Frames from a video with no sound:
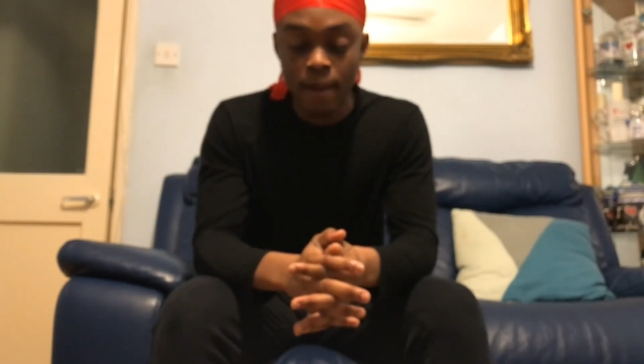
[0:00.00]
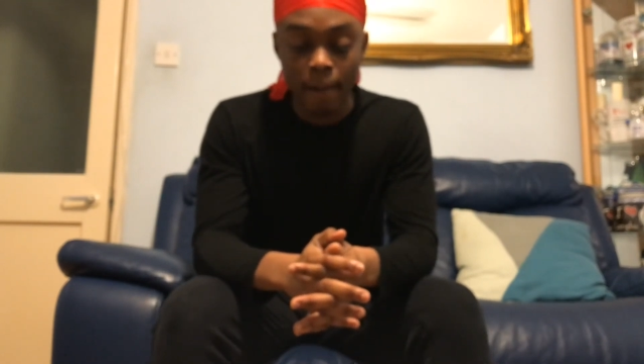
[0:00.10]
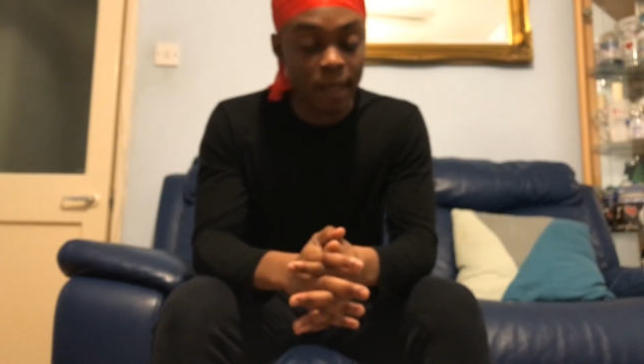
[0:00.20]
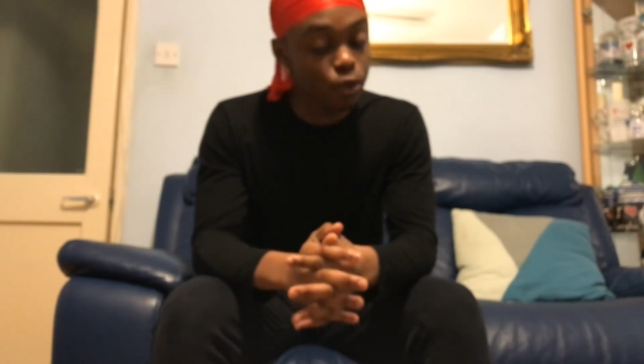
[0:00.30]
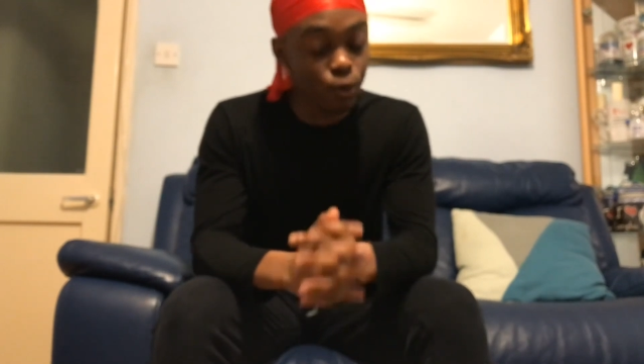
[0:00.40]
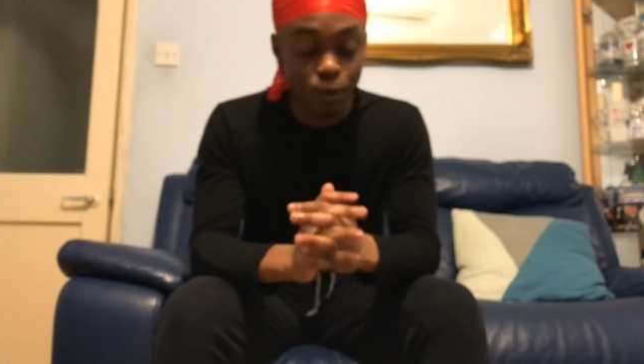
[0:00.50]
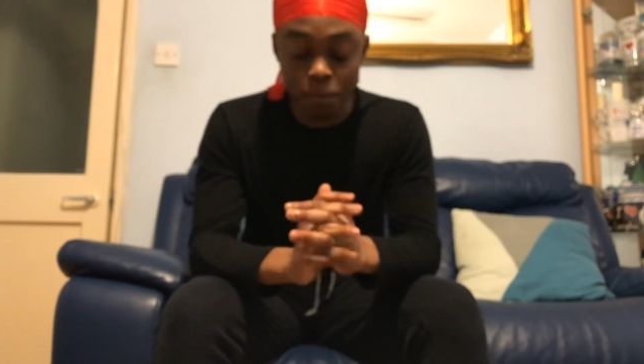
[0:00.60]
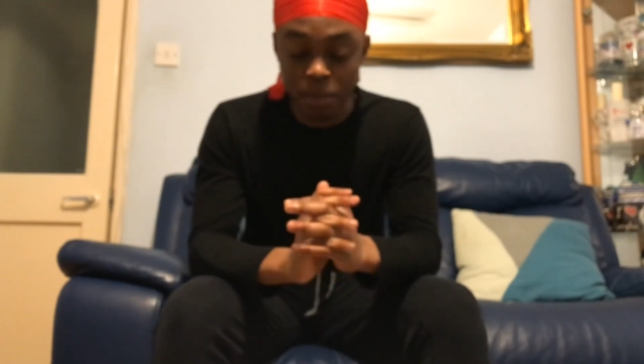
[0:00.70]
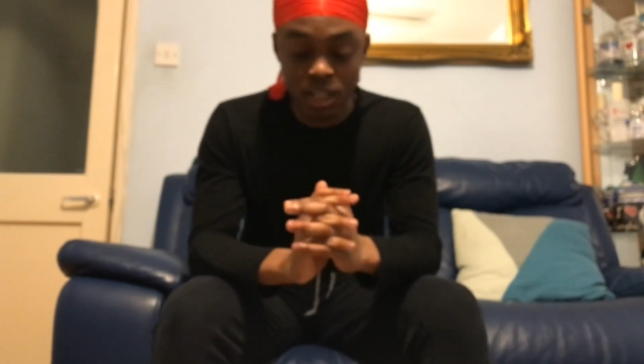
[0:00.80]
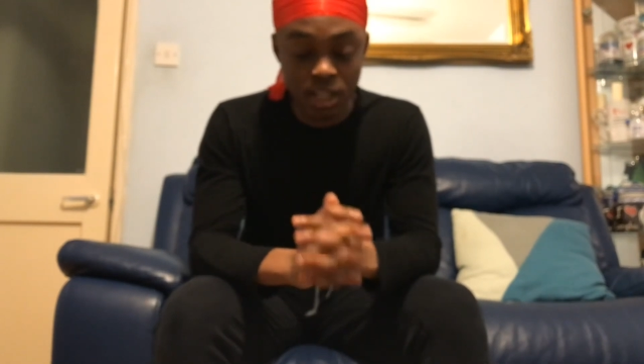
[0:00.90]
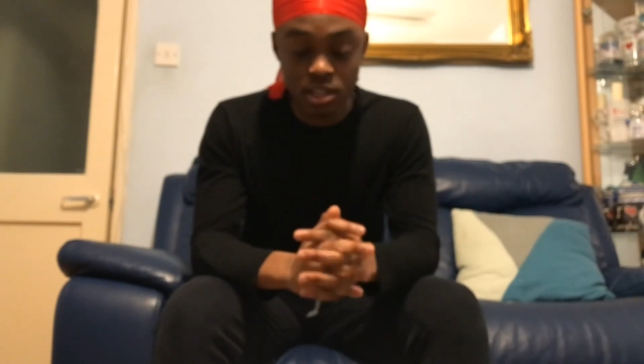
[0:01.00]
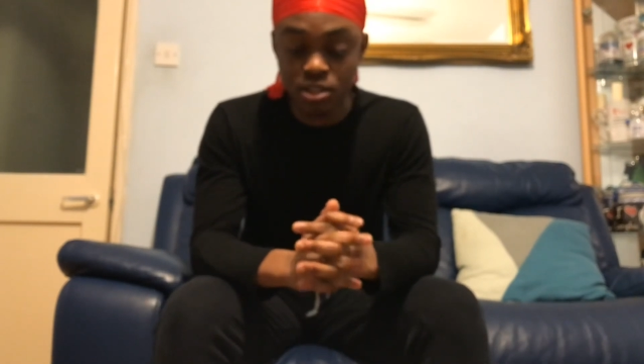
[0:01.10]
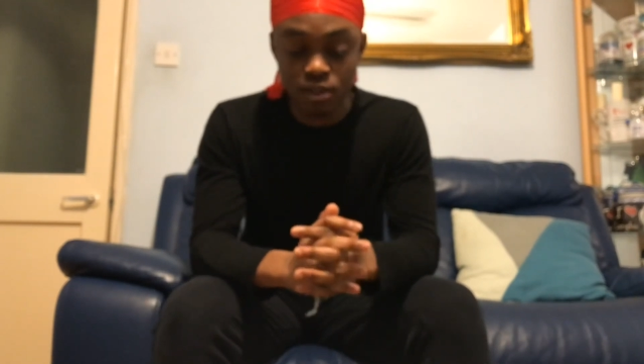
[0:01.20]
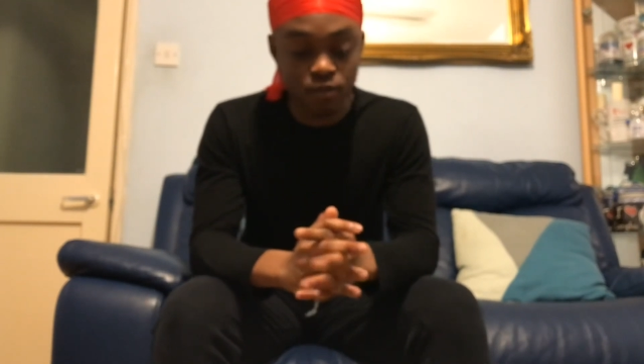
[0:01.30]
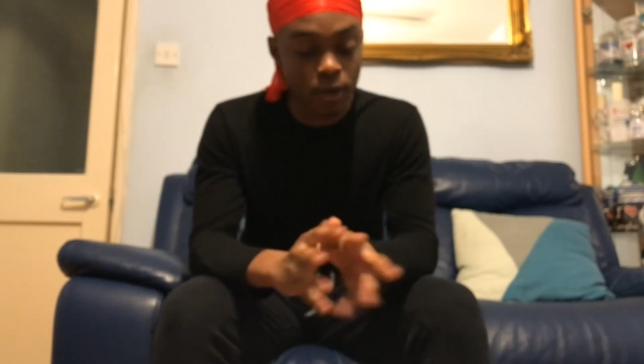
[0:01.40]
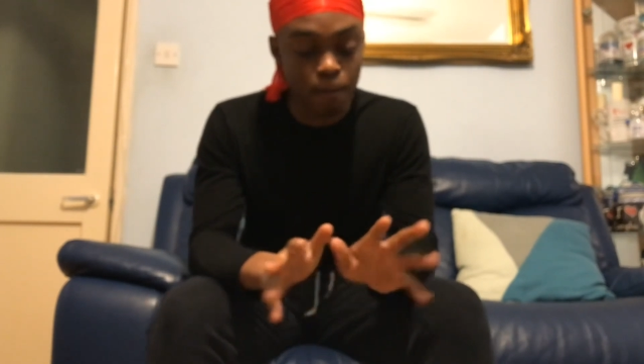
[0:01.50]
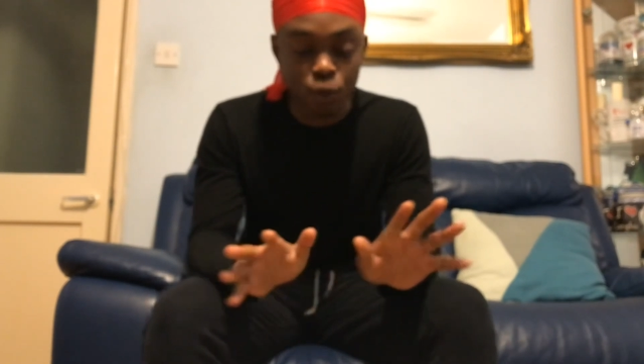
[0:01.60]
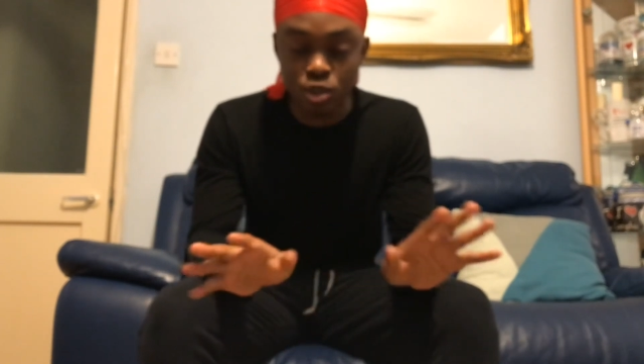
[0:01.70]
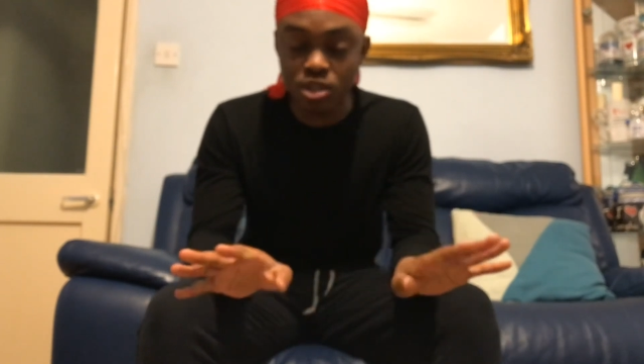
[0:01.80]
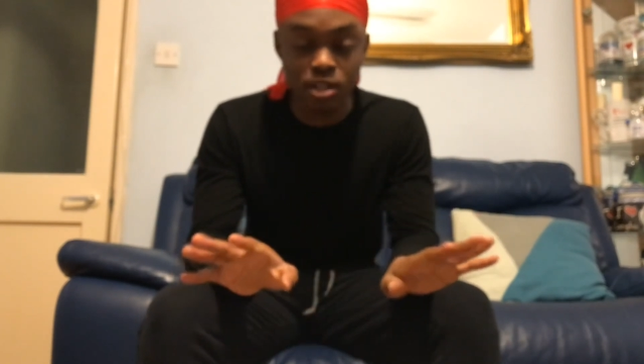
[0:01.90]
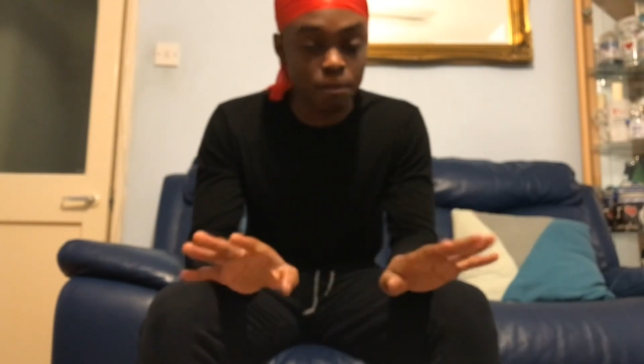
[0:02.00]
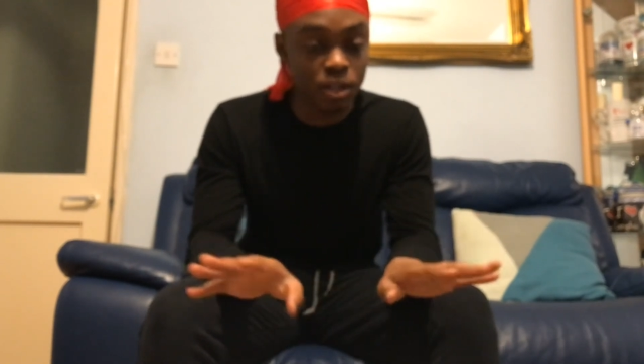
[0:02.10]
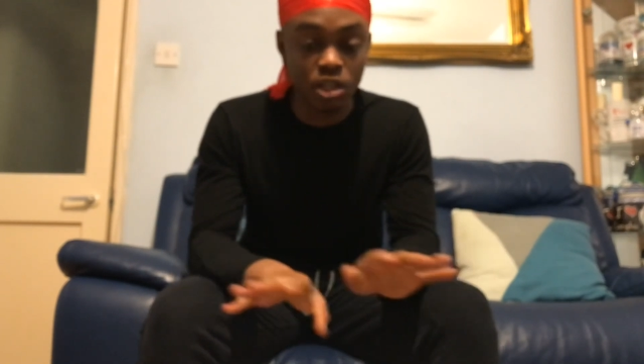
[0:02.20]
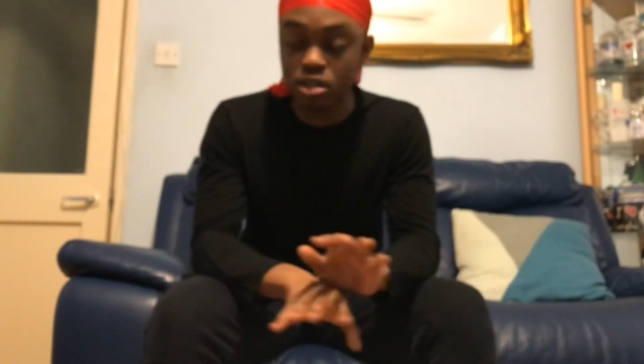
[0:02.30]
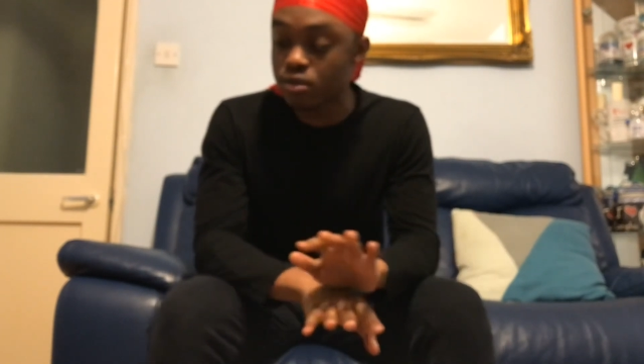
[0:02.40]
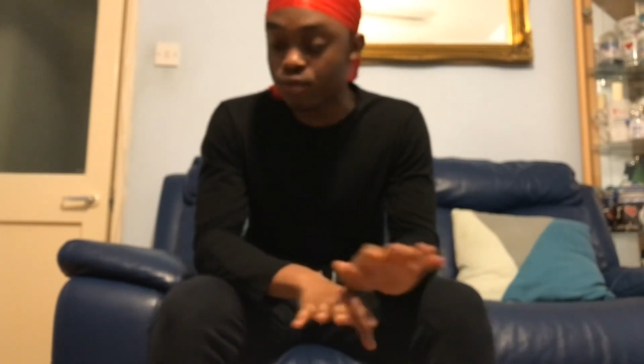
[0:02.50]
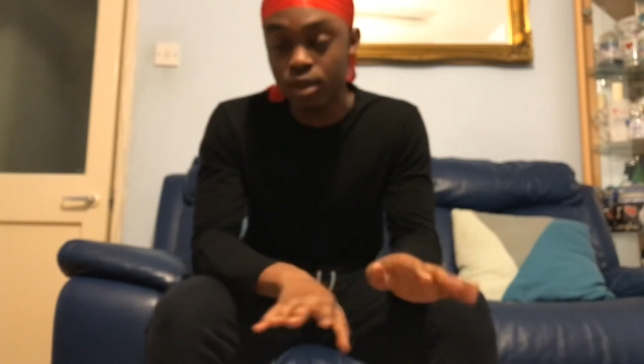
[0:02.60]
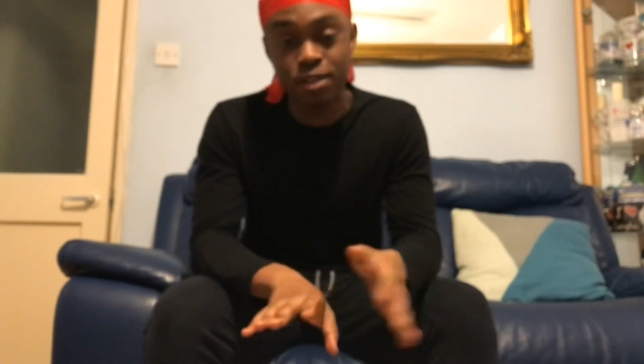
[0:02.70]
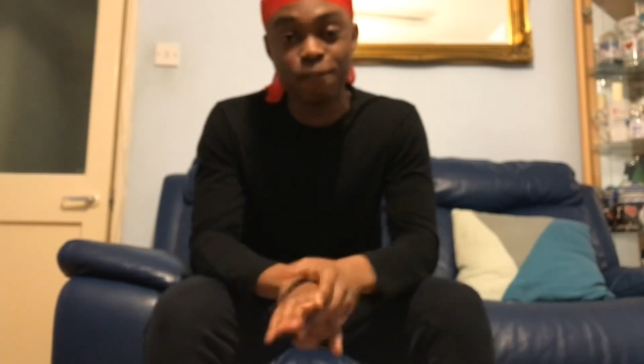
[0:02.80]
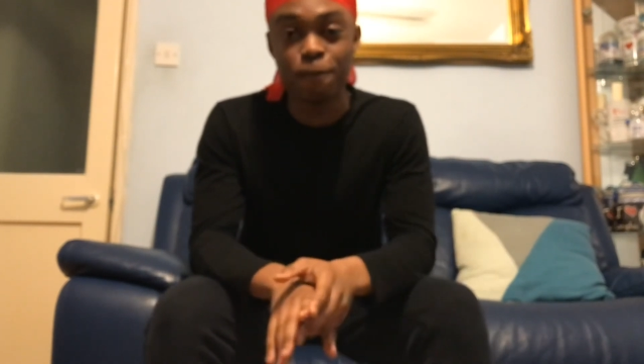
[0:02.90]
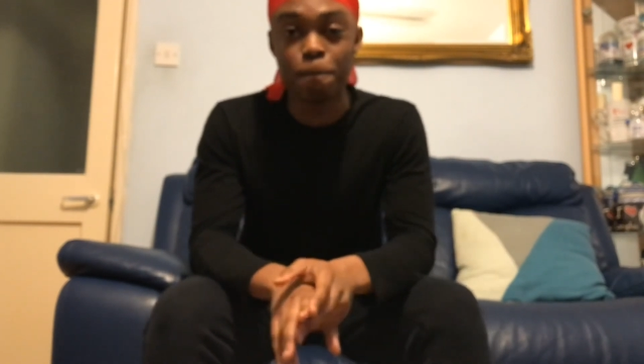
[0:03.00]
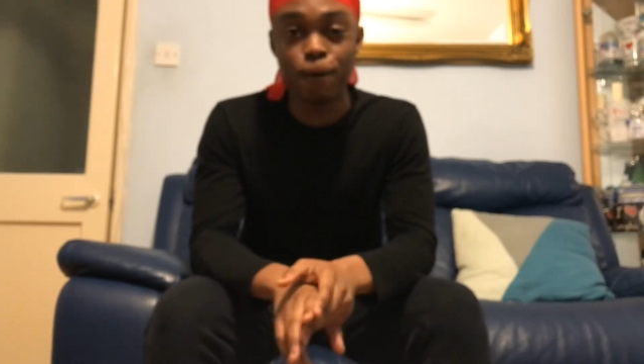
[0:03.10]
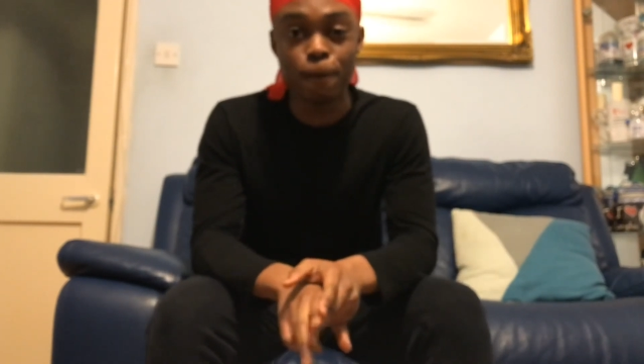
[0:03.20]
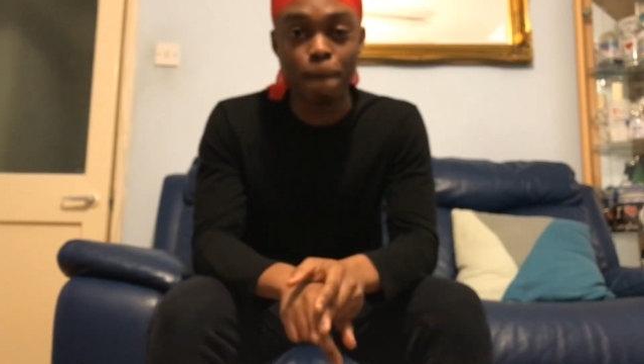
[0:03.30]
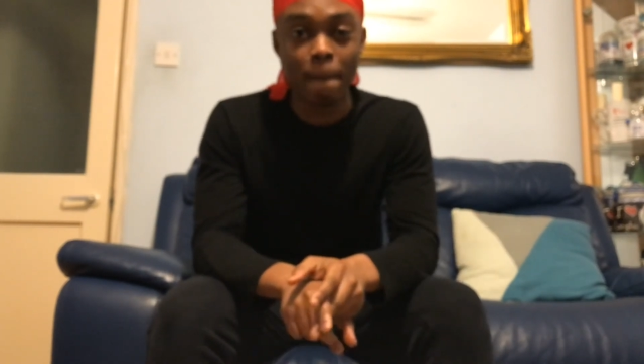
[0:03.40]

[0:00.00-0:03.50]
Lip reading: And I don't want to be negative. I'm not trying to be negative or anything, but